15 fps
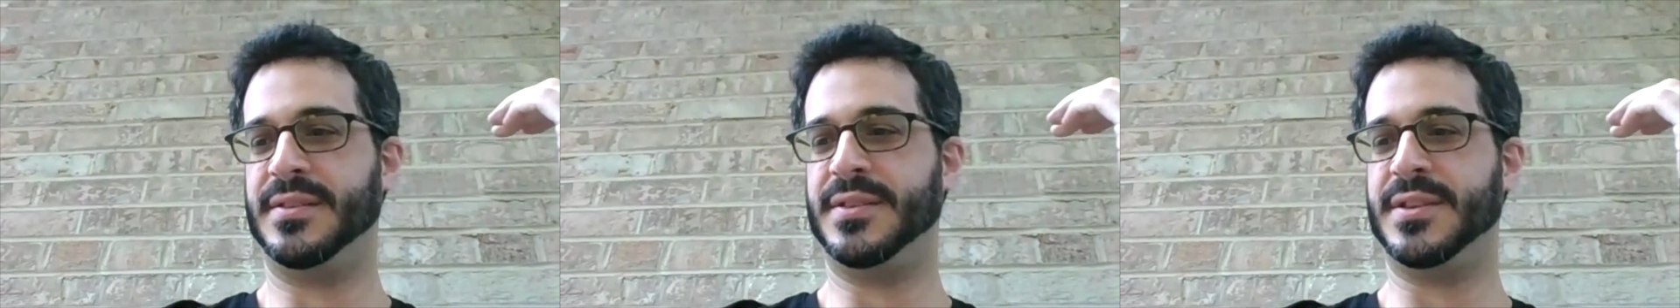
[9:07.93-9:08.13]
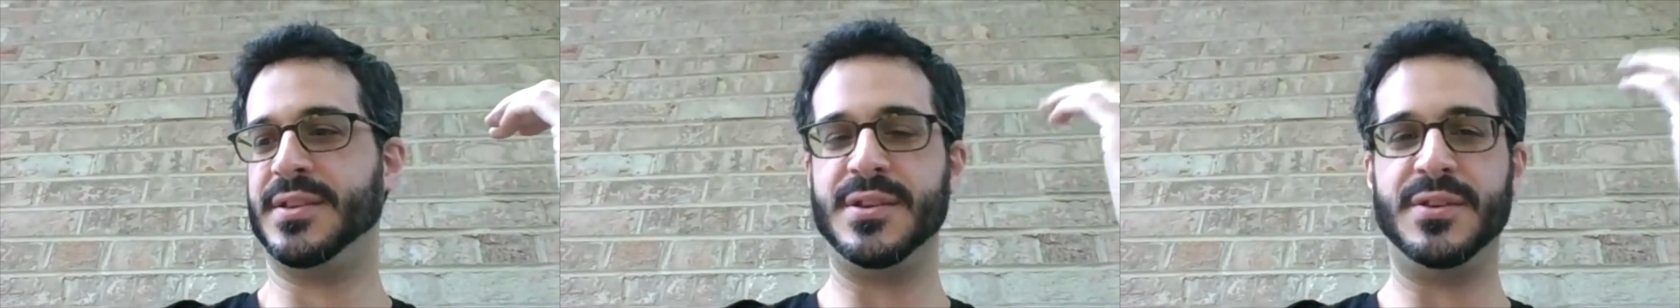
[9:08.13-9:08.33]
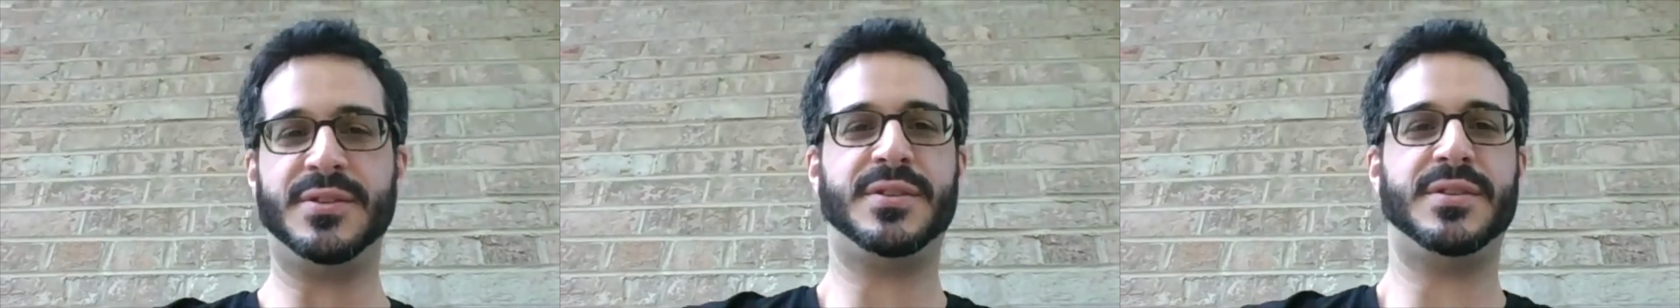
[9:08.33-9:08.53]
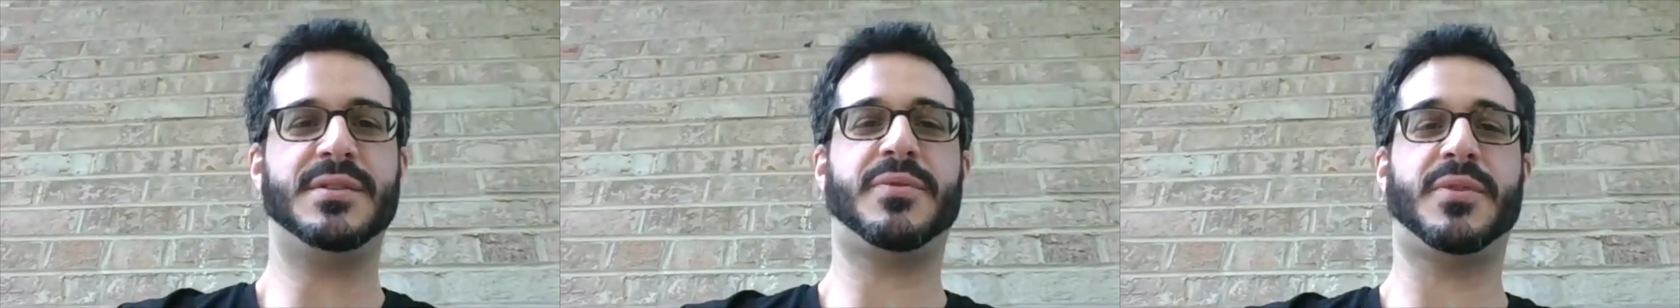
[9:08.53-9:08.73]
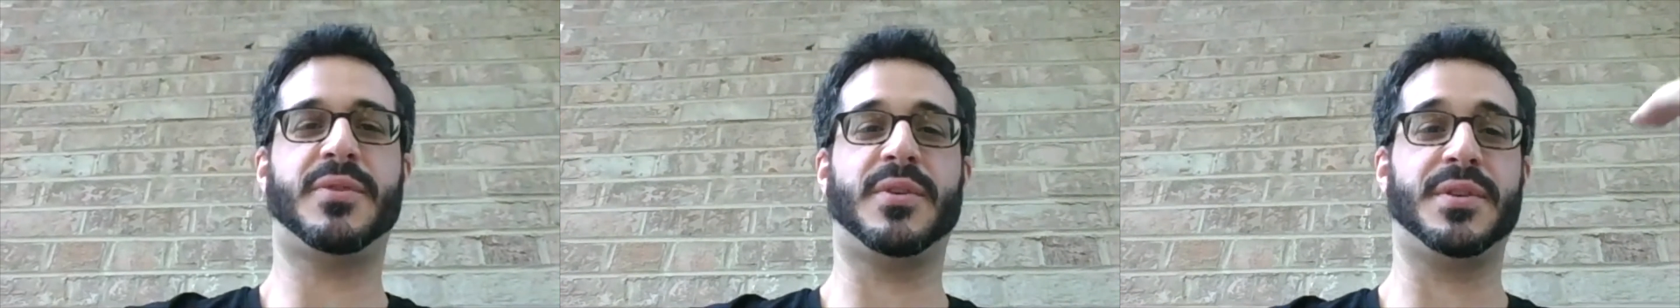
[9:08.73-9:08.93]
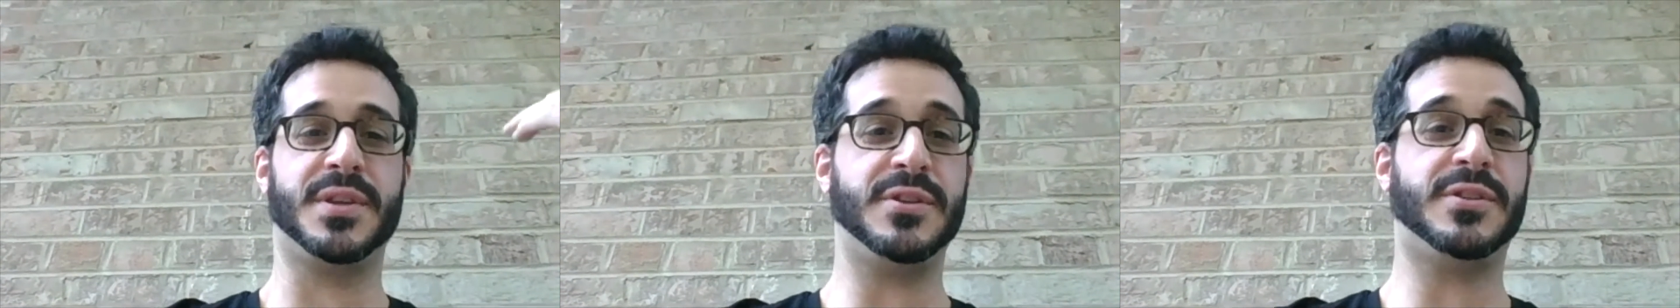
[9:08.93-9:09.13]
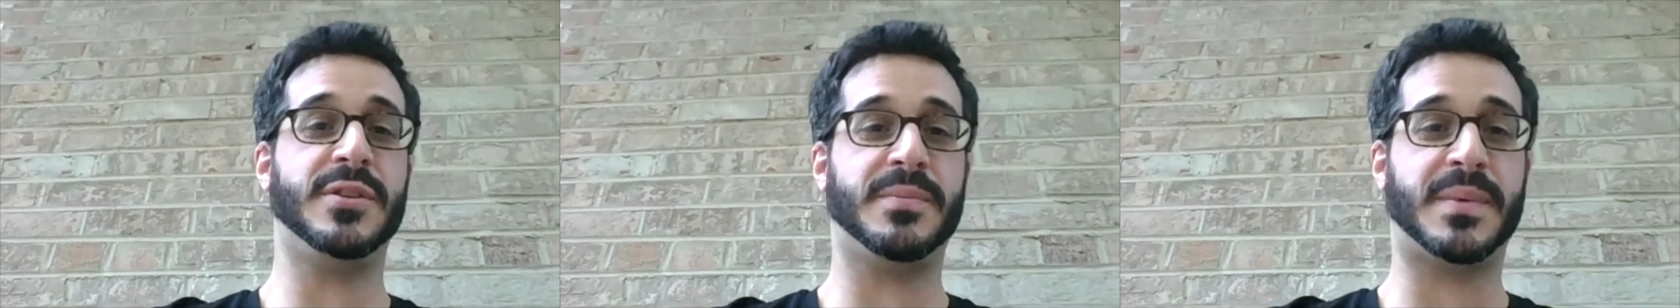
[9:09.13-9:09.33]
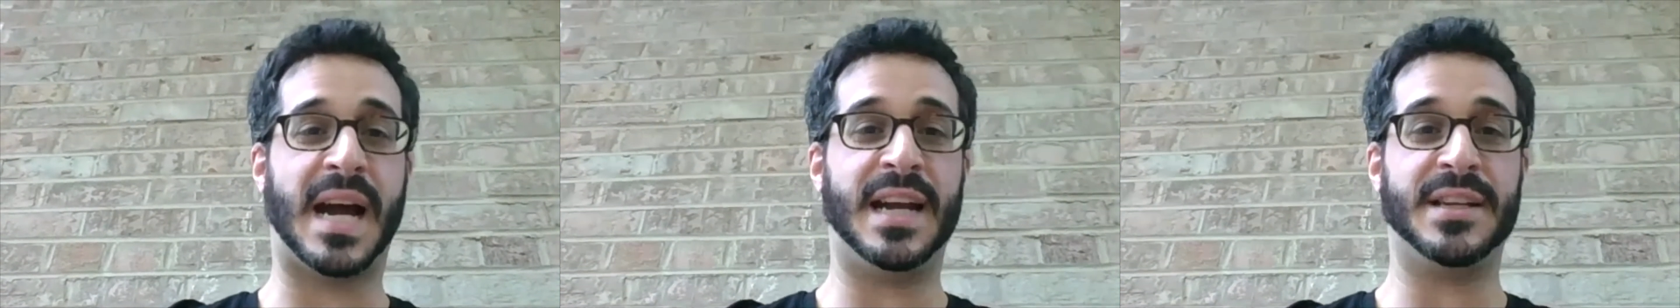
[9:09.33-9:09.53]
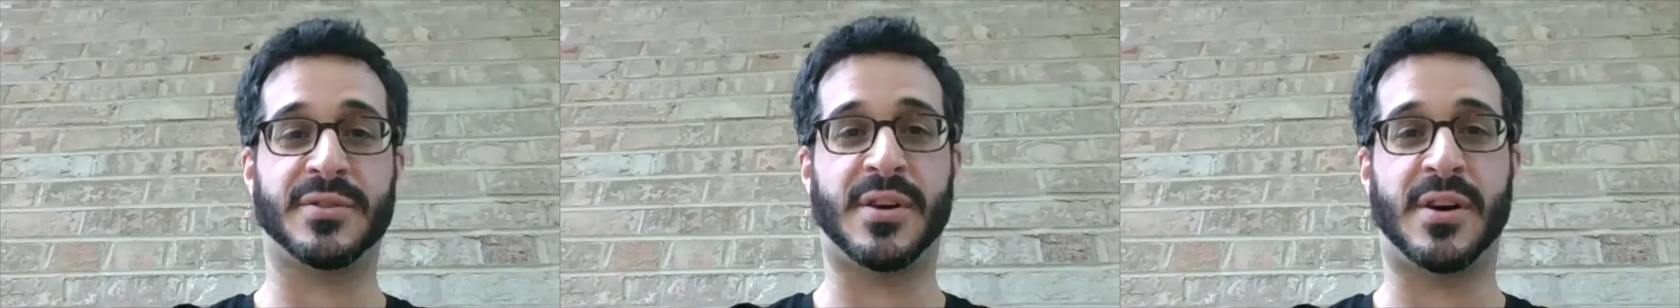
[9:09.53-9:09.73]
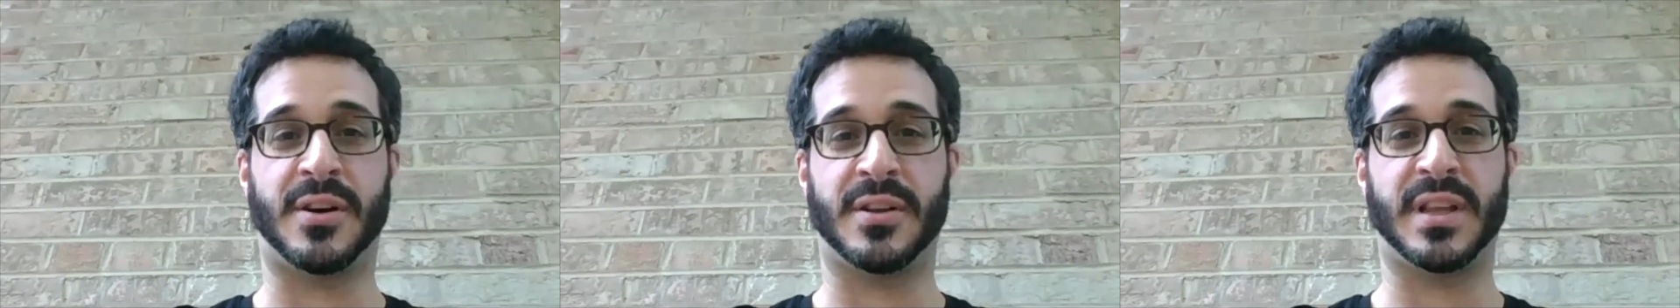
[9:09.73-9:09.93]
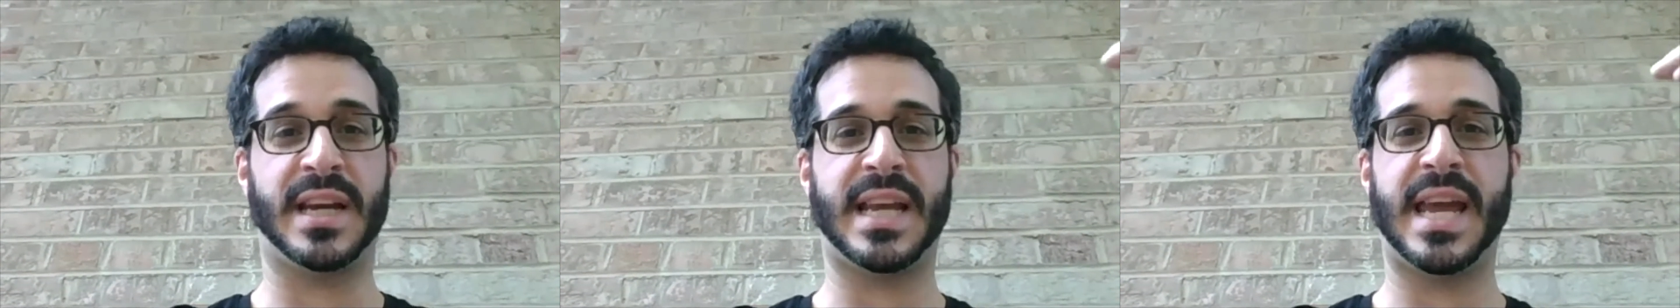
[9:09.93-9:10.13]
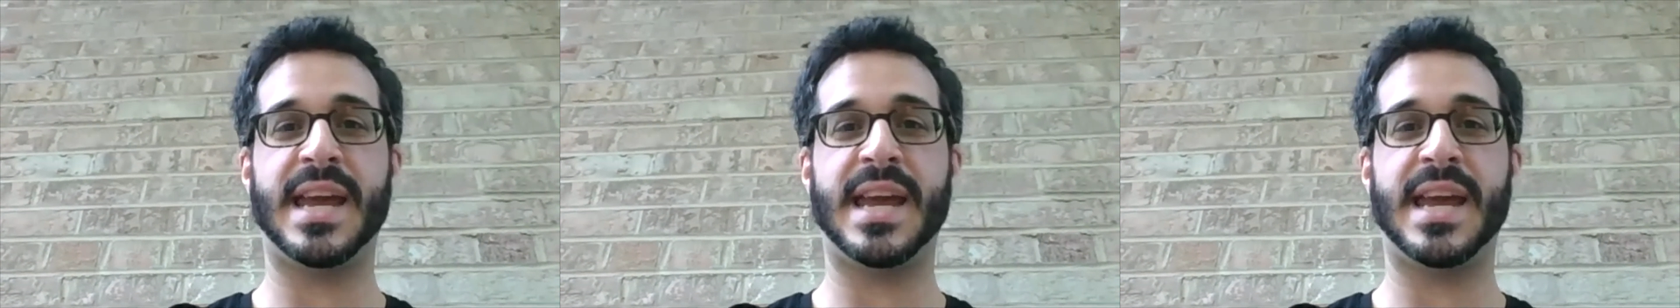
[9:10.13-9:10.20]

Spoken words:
the YouTube guys who are all like,